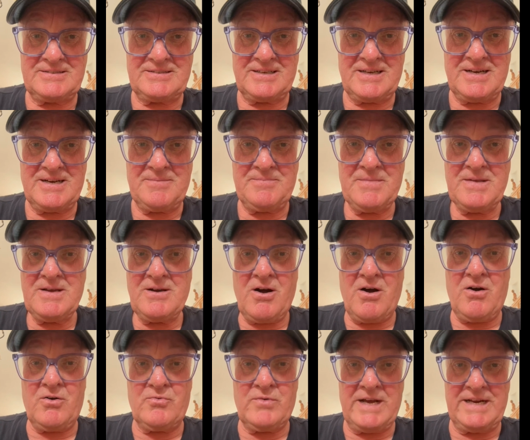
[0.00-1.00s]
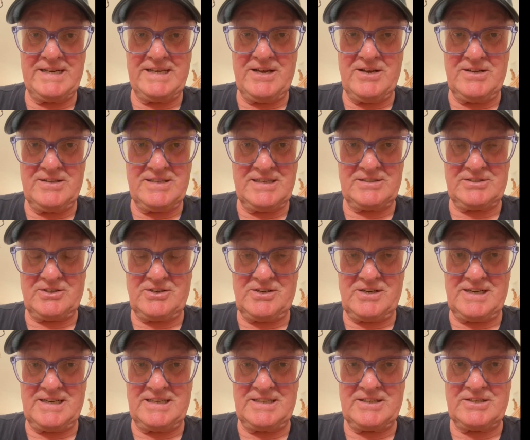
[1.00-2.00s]
uh, already this
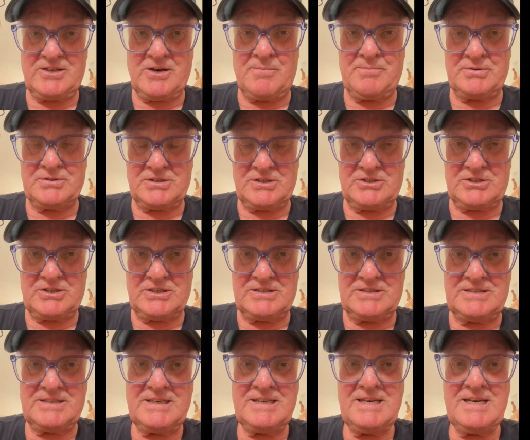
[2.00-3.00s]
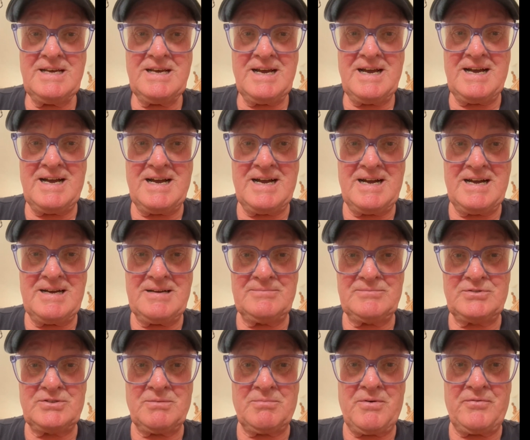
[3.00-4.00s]
early in the competition, um,
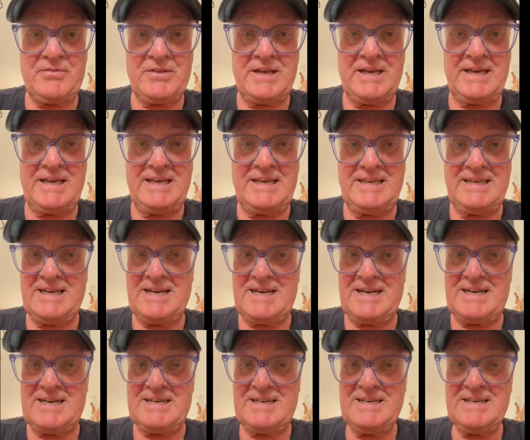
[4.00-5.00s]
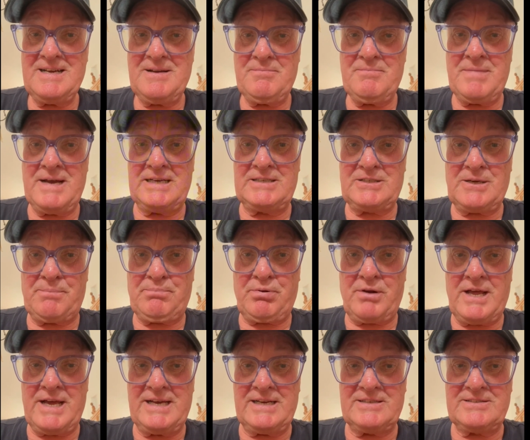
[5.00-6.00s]
some of the major
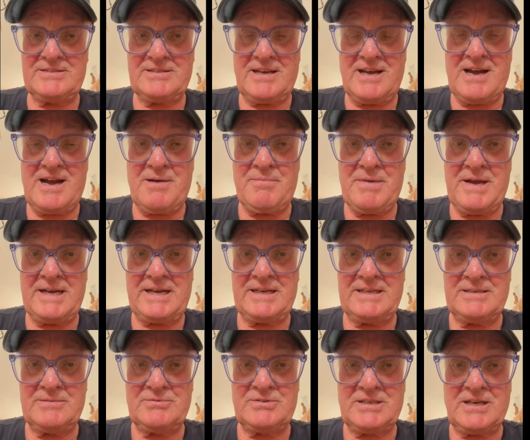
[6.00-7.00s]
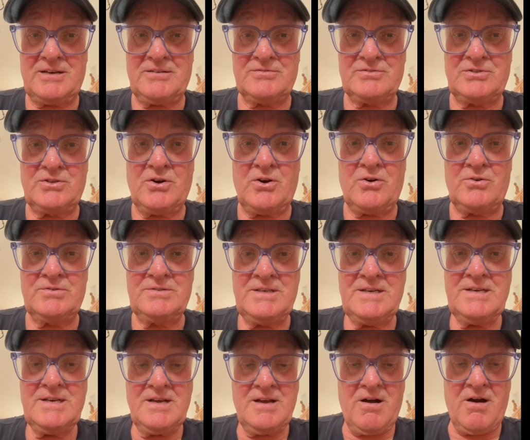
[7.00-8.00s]
players are making themselves known.
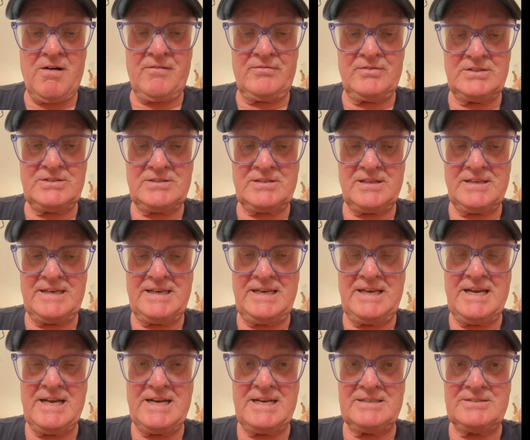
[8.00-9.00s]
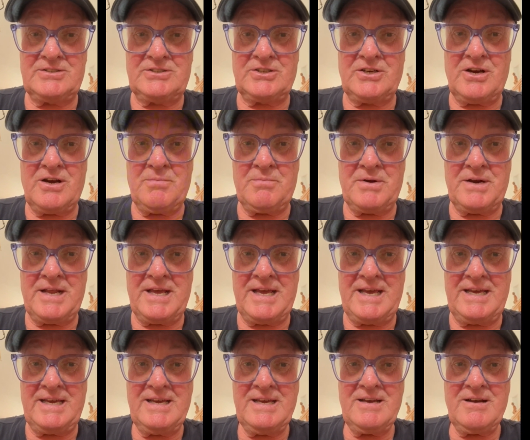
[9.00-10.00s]
Obviously,
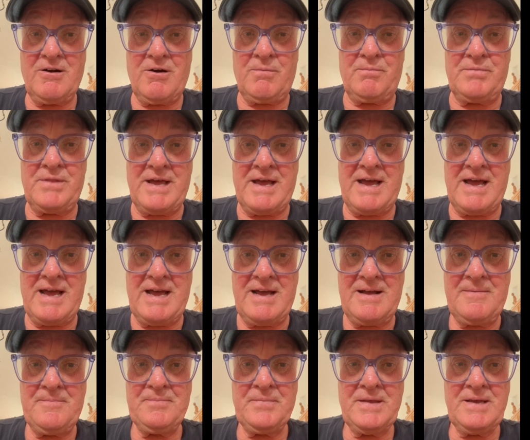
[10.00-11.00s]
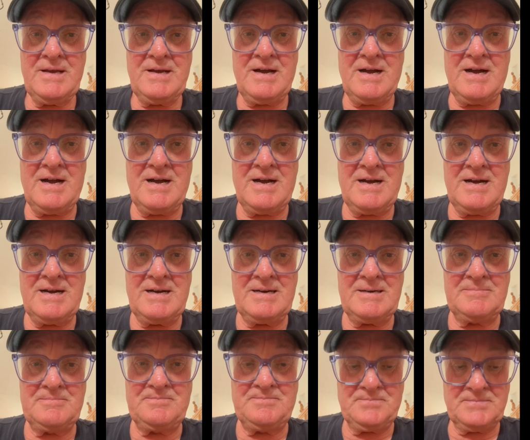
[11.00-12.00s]
Germany up there
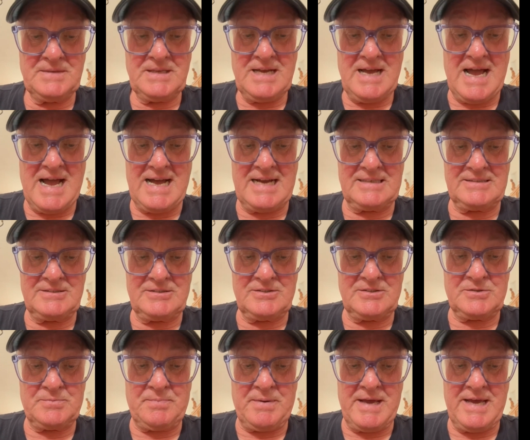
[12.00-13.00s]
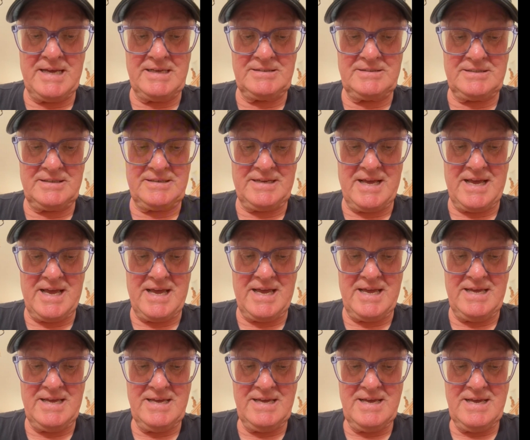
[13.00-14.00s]
um, and Spain
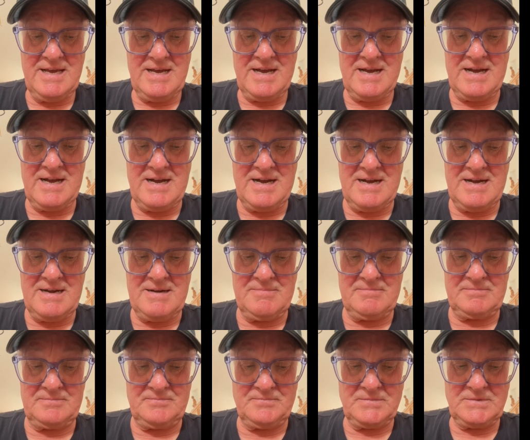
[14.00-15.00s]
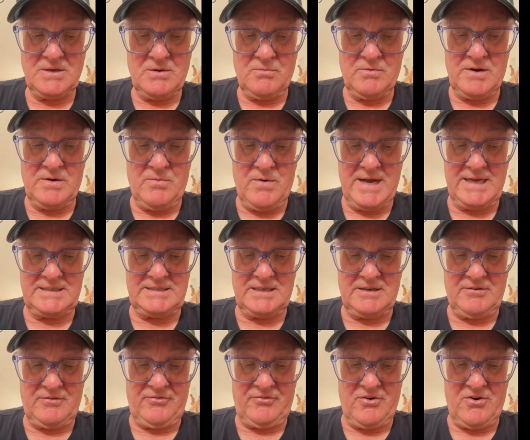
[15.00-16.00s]
today. Um, we're
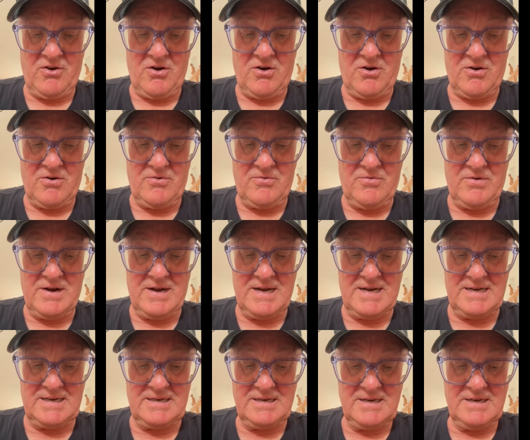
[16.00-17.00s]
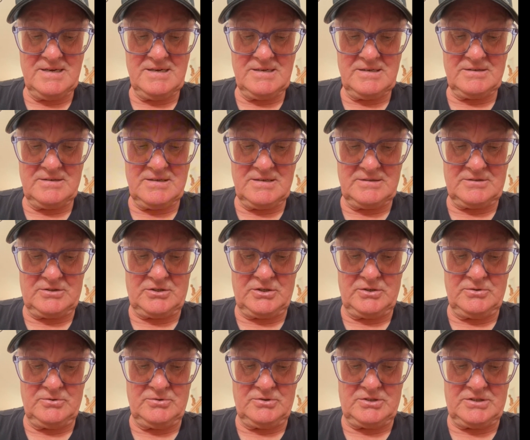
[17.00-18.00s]
waiting for uh,
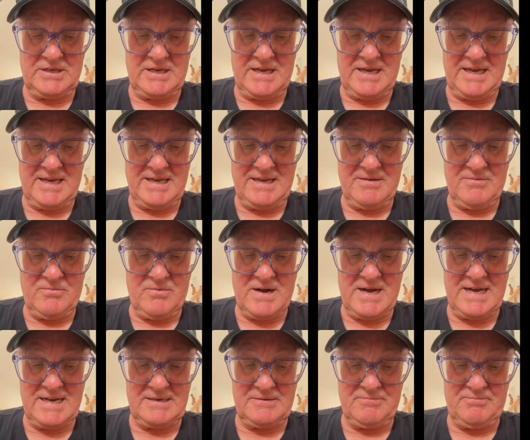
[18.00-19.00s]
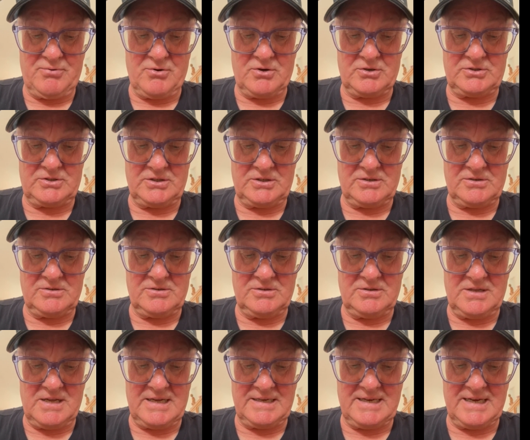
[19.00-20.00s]
Tuesday when
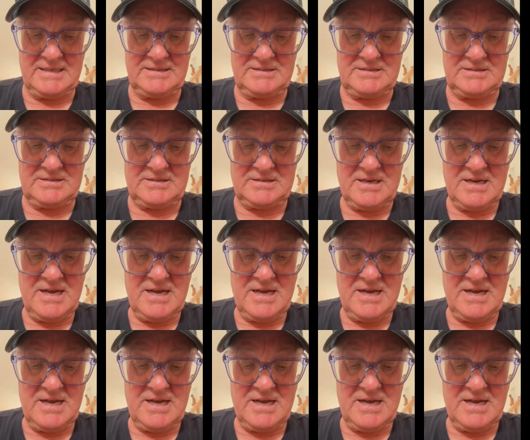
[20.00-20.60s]
Portugal against